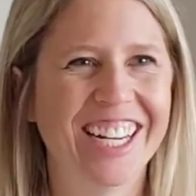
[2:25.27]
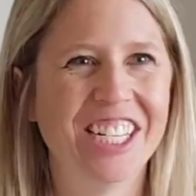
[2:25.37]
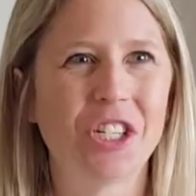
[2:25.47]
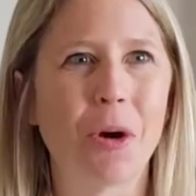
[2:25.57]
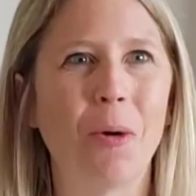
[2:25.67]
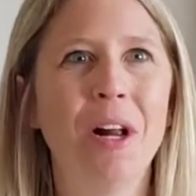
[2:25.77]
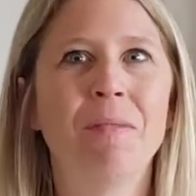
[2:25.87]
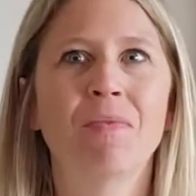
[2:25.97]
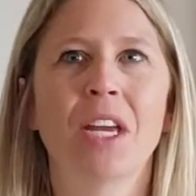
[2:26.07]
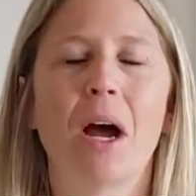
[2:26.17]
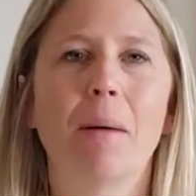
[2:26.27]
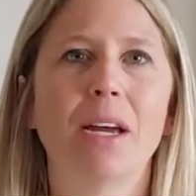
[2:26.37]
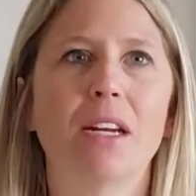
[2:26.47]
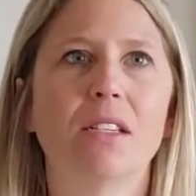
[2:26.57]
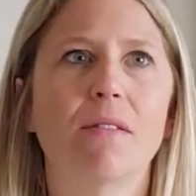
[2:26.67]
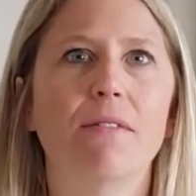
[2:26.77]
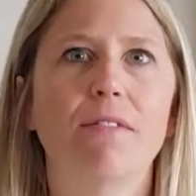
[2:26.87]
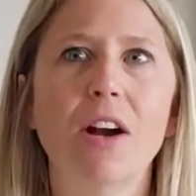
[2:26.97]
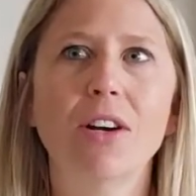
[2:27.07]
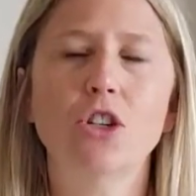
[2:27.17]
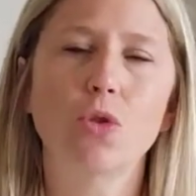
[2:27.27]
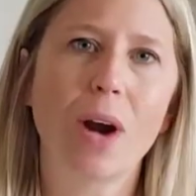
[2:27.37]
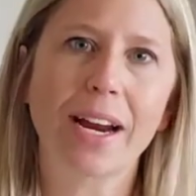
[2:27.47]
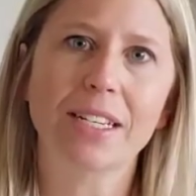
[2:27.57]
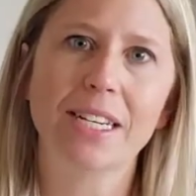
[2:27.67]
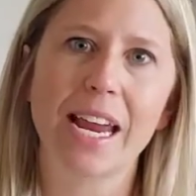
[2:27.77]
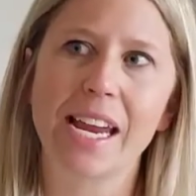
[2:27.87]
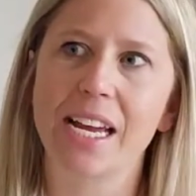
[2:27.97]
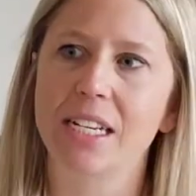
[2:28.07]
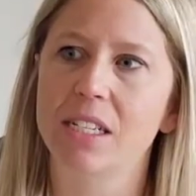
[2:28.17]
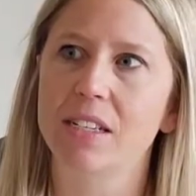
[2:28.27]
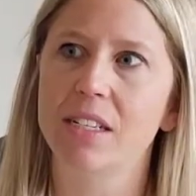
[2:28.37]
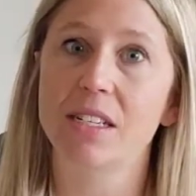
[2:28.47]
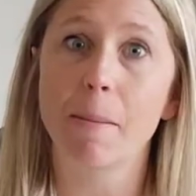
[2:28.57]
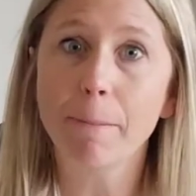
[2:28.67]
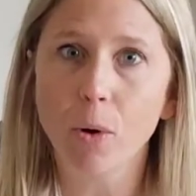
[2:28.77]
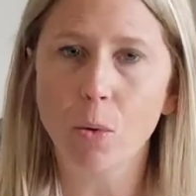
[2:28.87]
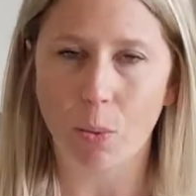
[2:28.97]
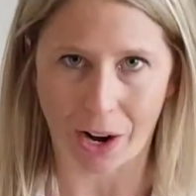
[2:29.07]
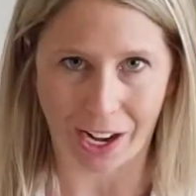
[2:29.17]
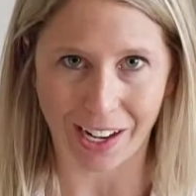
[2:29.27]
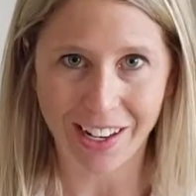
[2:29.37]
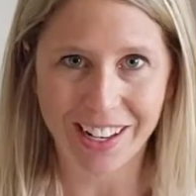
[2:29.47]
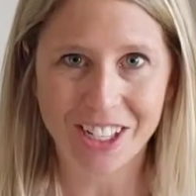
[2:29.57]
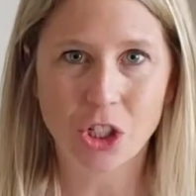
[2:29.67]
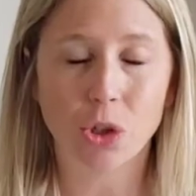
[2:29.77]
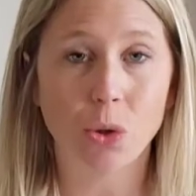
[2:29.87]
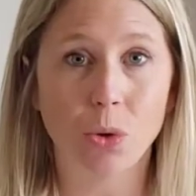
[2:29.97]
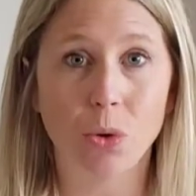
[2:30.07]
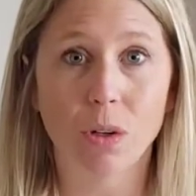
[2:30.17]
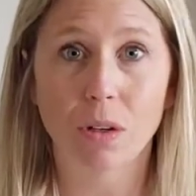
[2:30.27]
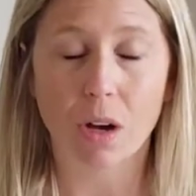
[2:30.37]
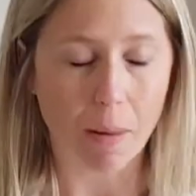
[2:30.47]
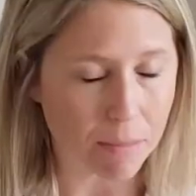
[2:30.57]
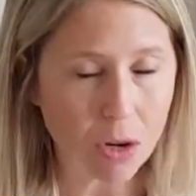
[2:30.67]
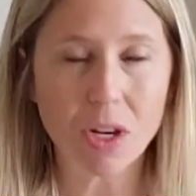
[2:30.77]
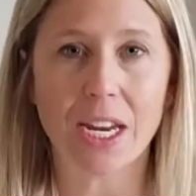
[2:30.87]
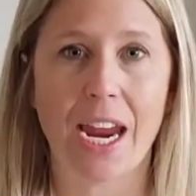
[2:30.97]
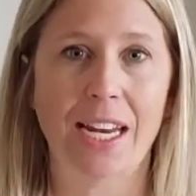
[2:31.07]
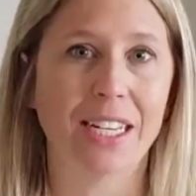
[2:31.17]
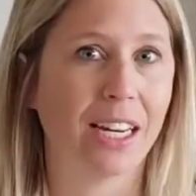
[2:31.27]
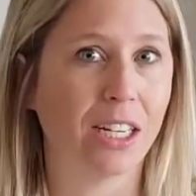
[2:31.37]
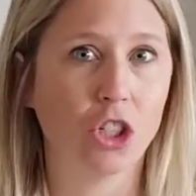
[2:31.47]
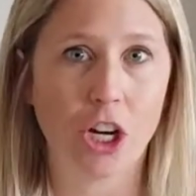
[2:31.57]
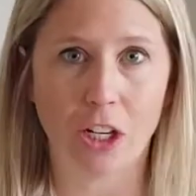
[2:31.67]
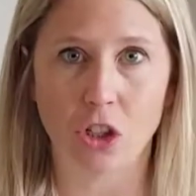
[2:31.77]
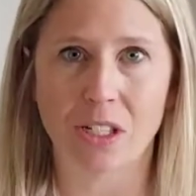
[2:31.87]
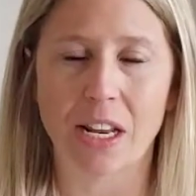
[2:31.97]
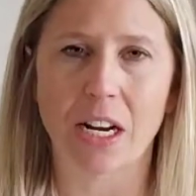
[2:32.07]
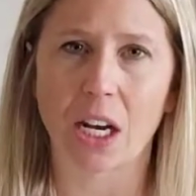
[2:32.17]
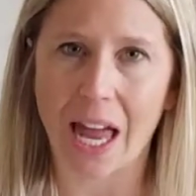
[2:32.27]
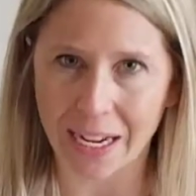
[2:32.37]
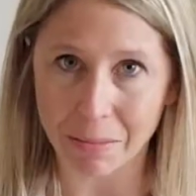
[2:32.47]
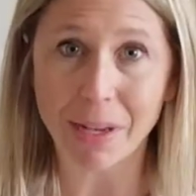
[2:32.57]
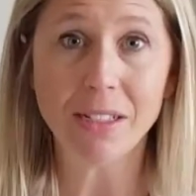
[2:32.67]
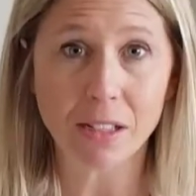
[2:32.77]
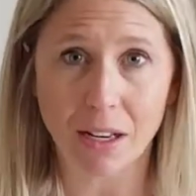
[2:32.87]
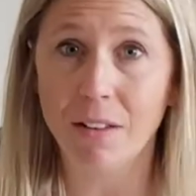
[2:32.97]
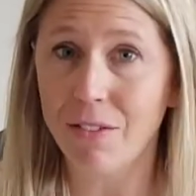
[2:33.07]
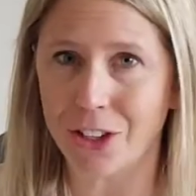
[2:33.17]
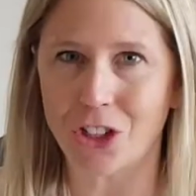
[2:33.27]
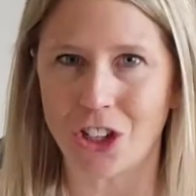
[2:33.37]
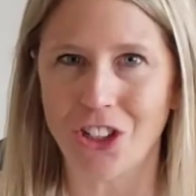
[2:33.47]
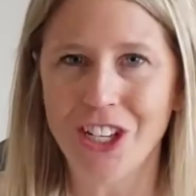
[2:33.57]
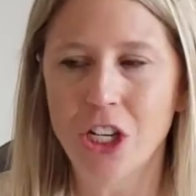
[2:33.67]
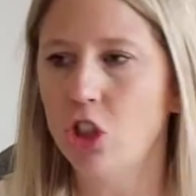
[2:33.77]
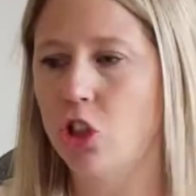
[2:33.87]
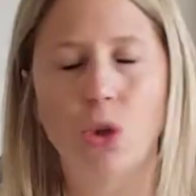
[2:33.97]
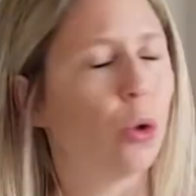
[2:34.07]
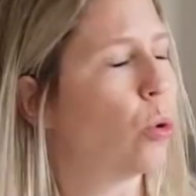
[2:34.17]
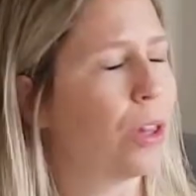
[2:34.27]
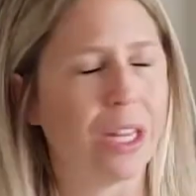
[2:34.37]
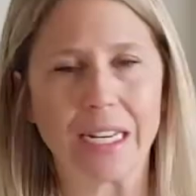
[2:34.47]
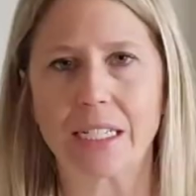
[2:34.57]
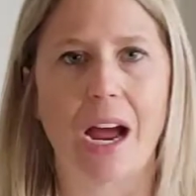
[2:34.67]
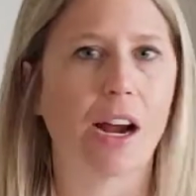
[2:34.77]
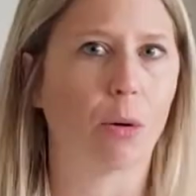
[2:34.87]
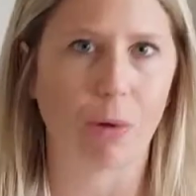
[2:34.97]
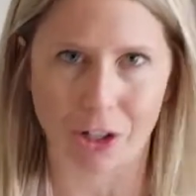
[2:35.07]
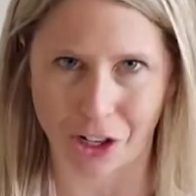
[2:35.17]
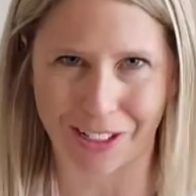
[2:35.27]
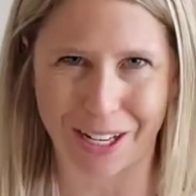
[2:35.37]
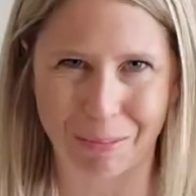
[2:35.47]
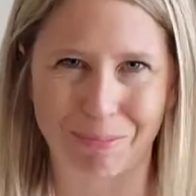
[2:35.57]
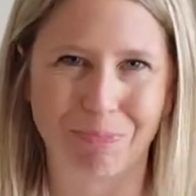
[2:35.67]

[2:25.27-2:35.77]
So it is a very direct and simple way to communicate any changes in alignment and vision to the entire project team.